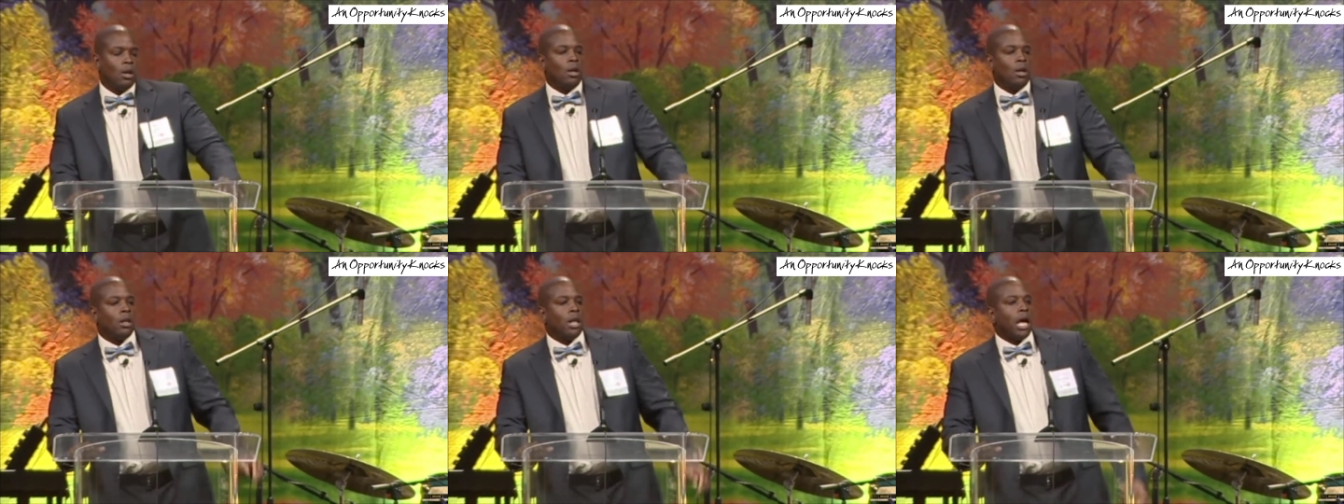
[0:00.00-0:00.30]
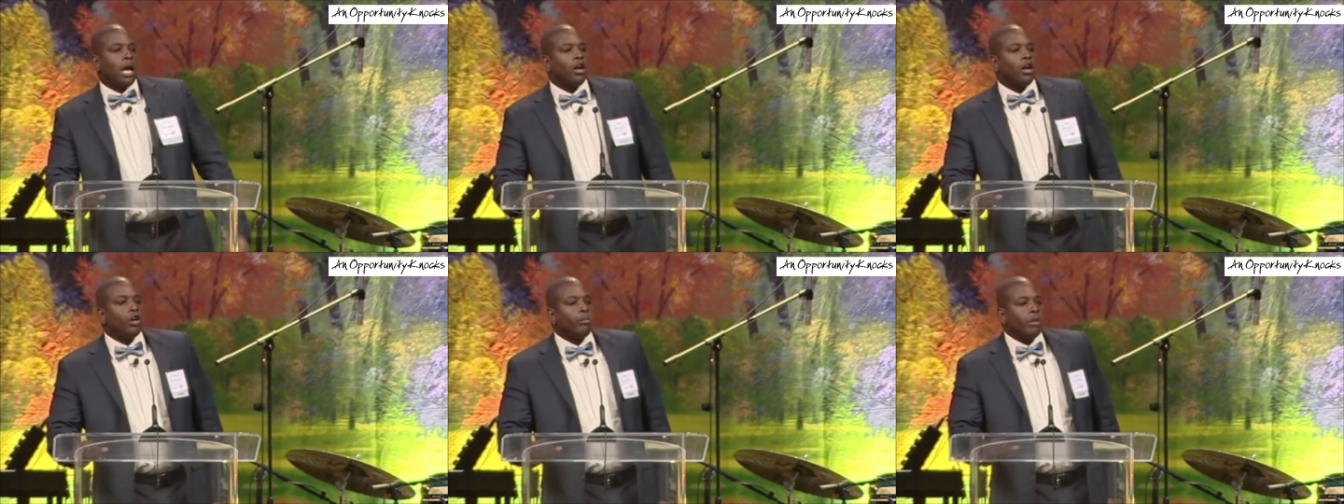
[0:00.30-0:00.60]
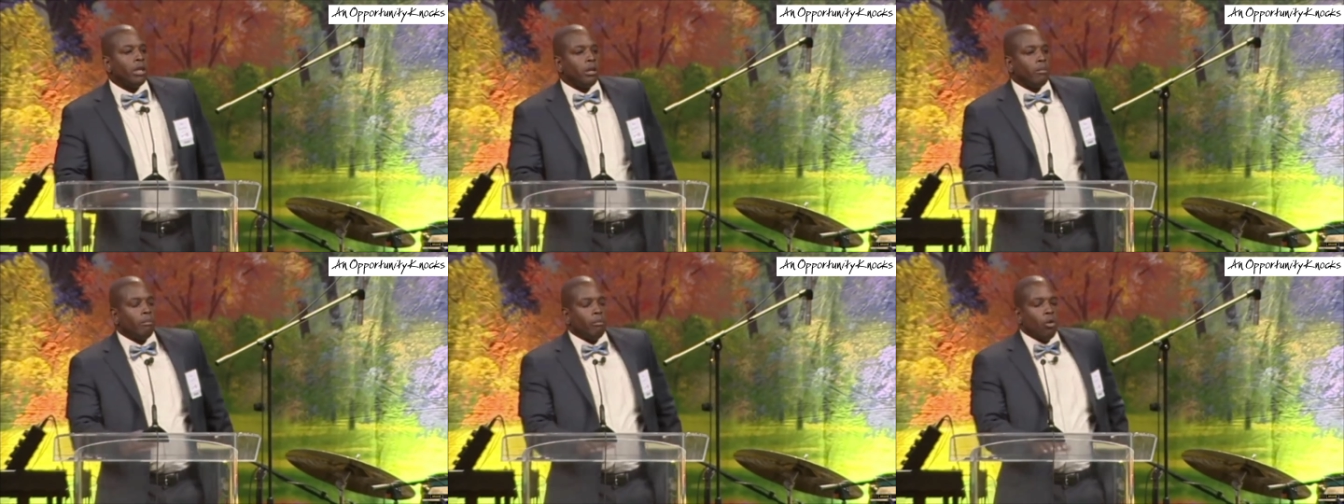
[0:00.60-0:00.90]
And that hurt
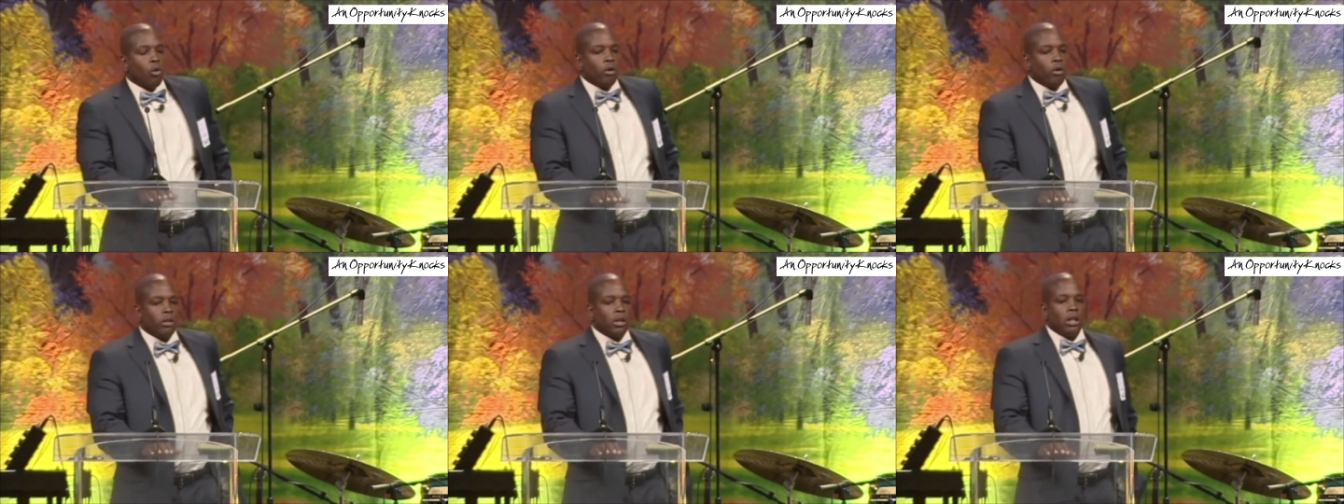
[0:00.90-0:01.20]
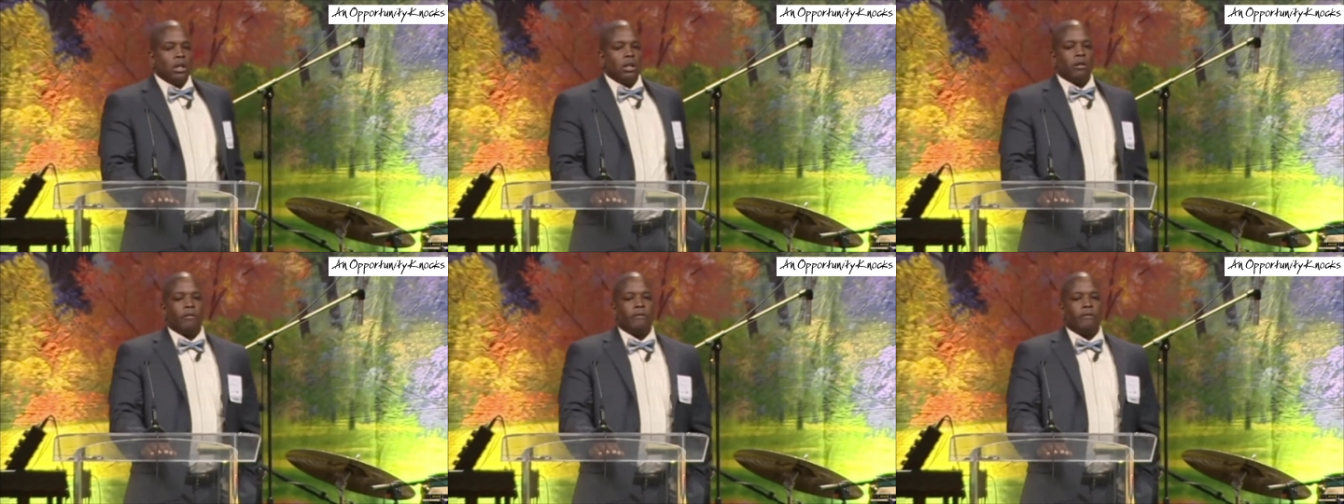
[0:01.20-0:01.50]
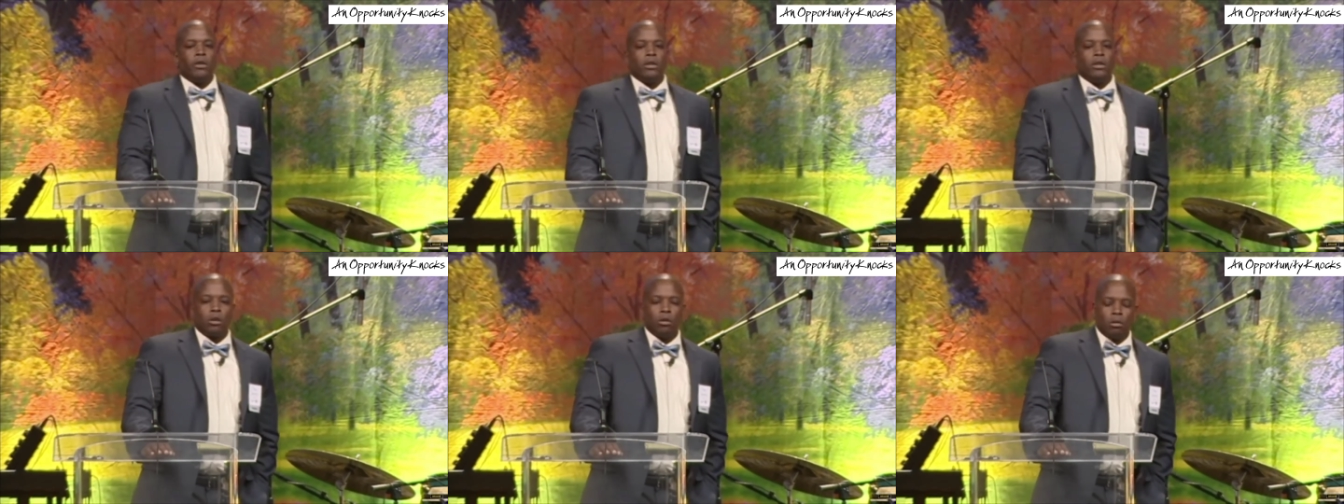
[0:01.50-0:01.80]
me more than any of the
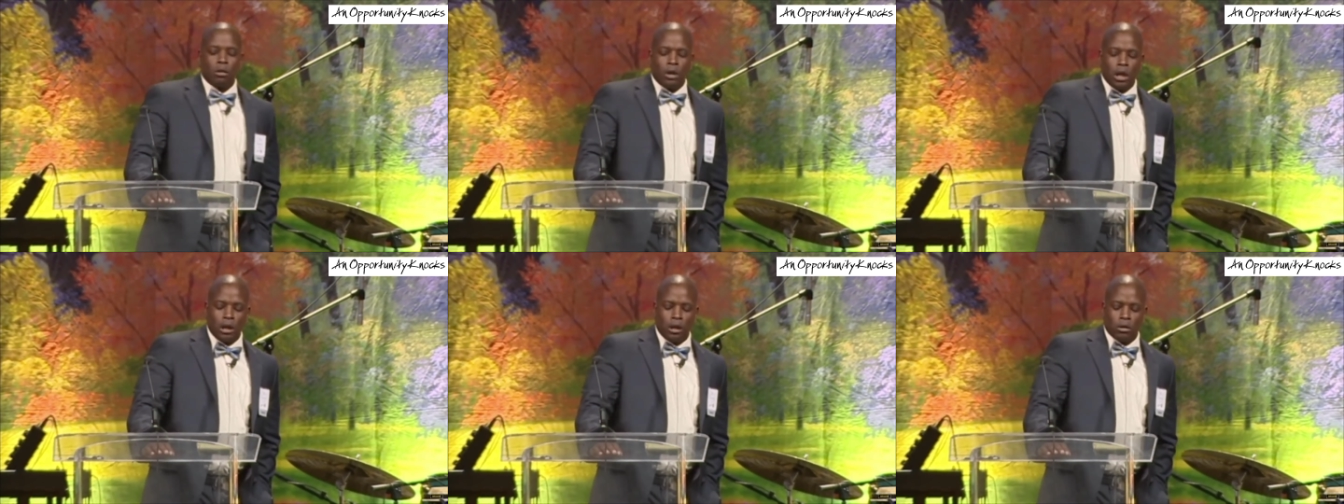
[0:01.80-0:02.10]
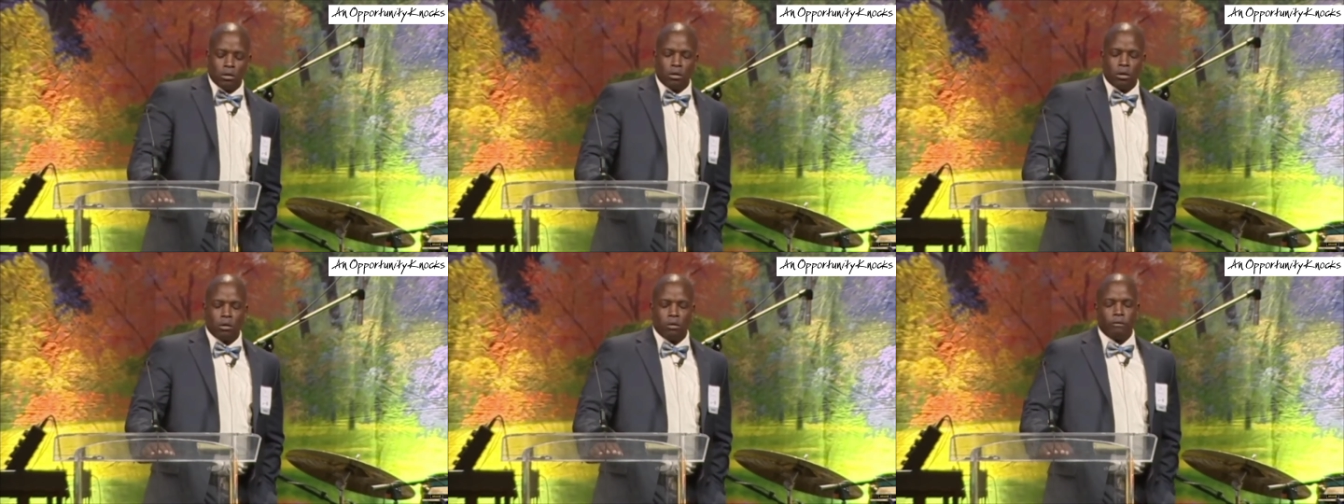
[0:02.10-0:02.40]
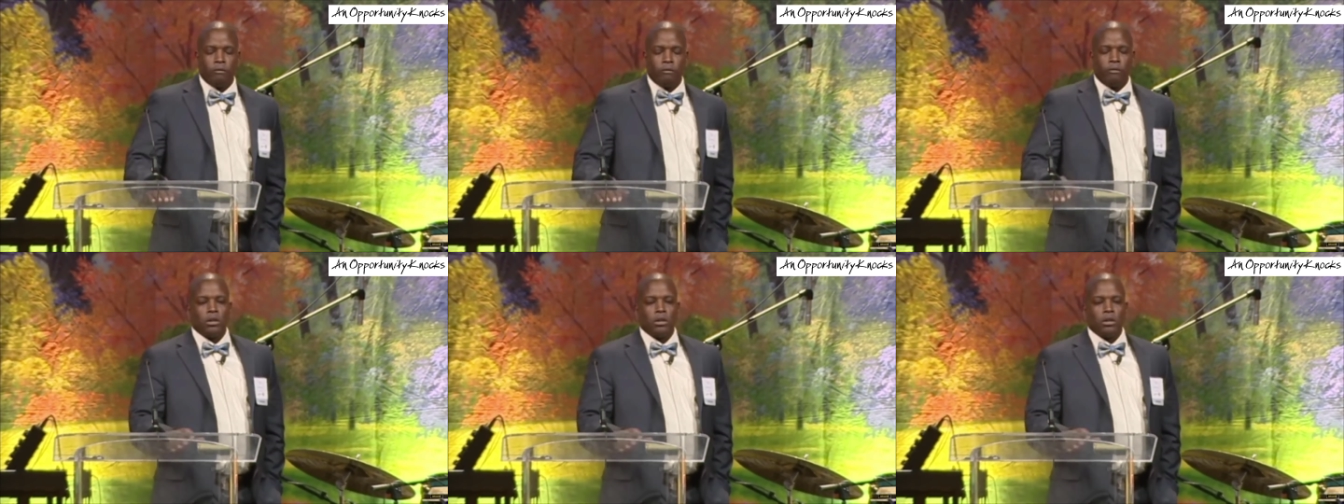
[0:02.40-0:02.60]
physical kicks or the